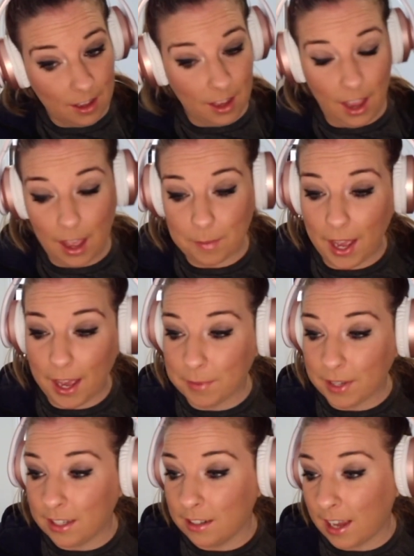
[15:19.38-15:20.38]
I, I
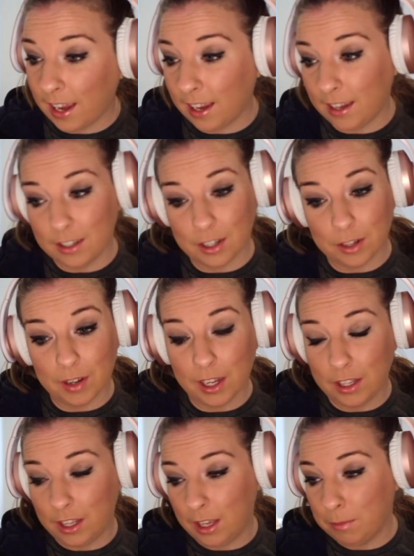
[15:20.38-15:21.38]
mean, hey, you know
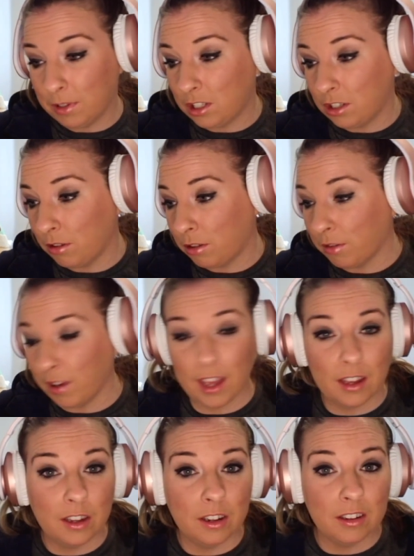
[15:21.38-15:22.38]
what? He put you through
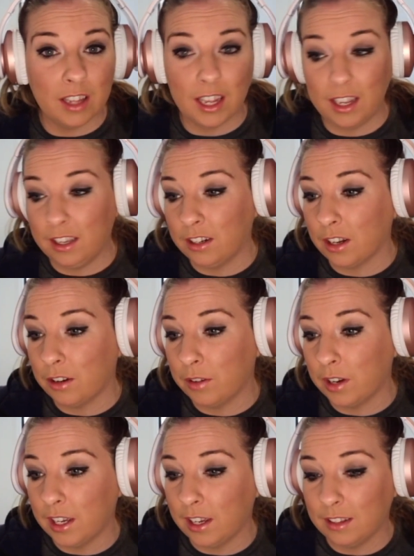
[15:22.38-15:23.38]
hell. You know
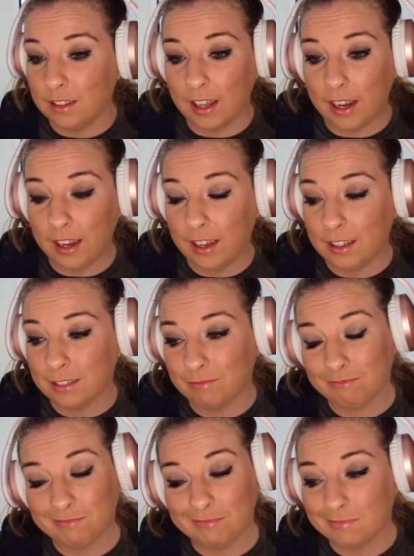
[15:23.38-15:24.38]
what? Like,
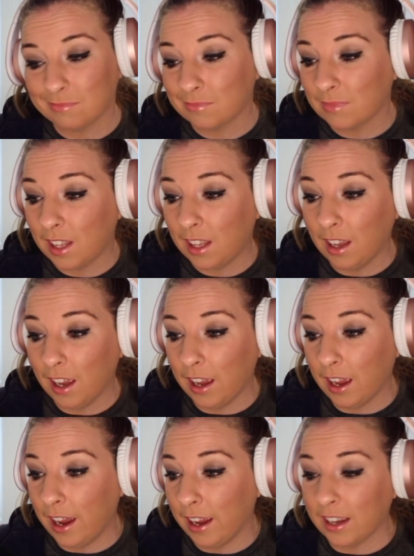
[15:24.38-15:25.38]

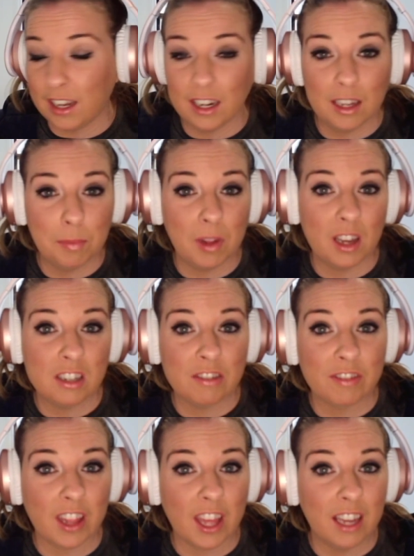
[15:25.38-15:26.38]
I, I kind of applaud you
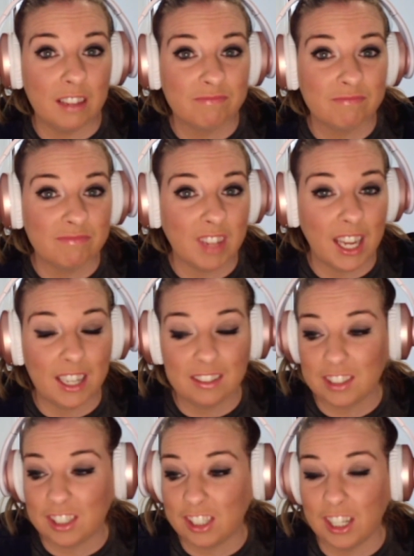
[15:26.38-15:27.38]
for that.
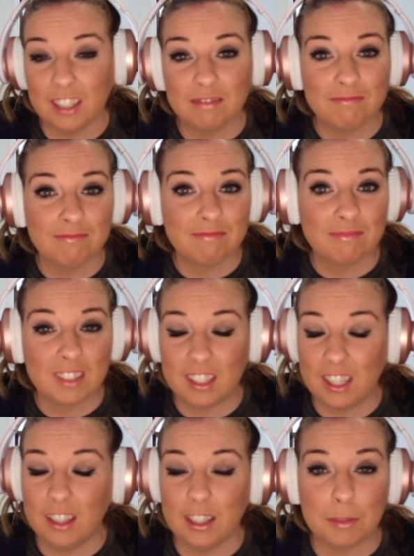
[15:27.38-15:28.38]
Like, shit.
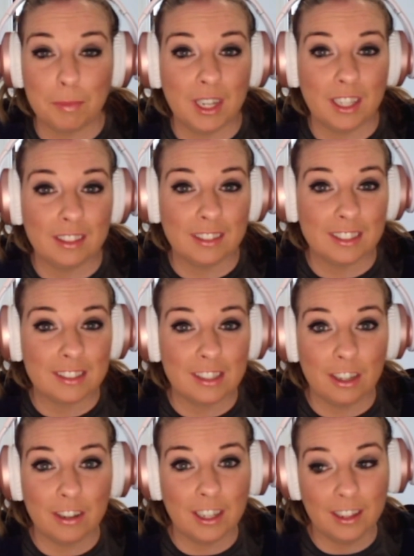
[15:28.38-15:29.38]
Steal his money. Let's
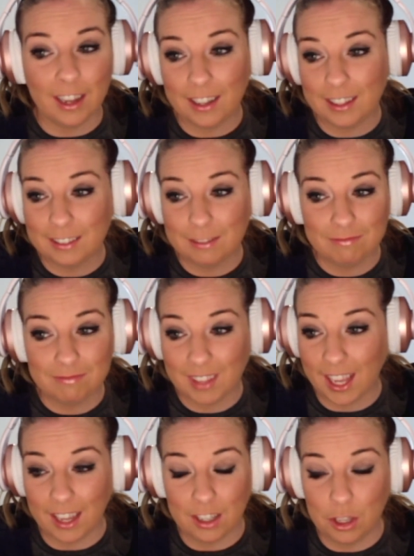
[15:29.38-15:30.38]
do it. Like,
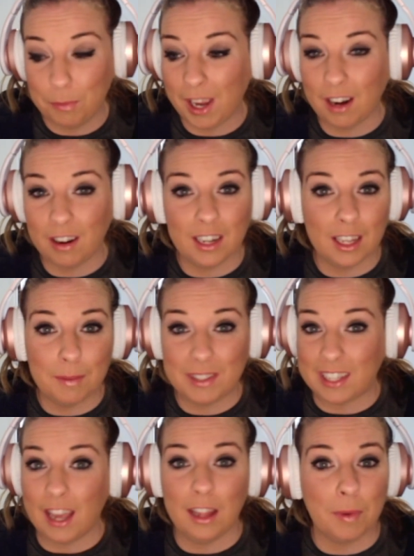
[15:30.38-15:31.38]
hey, you married him.
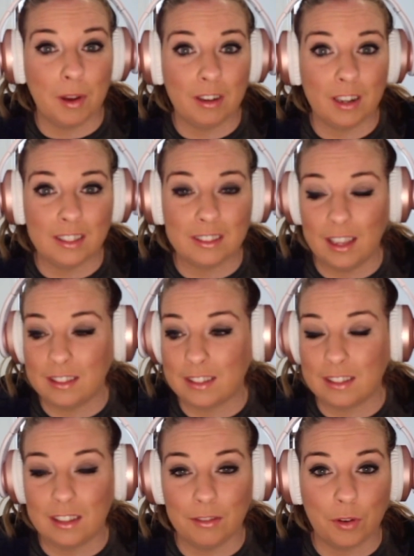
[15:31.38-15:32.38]
It's alimony. It's,
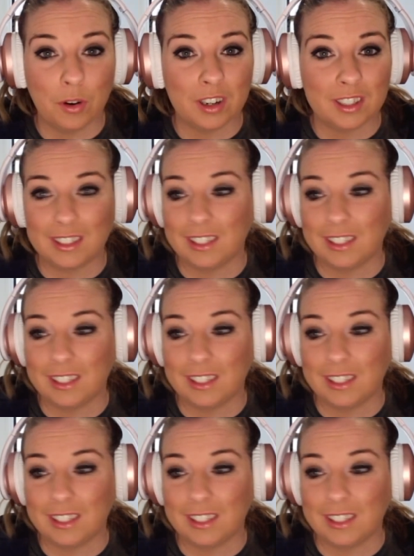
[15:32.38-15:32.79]
it's divorce.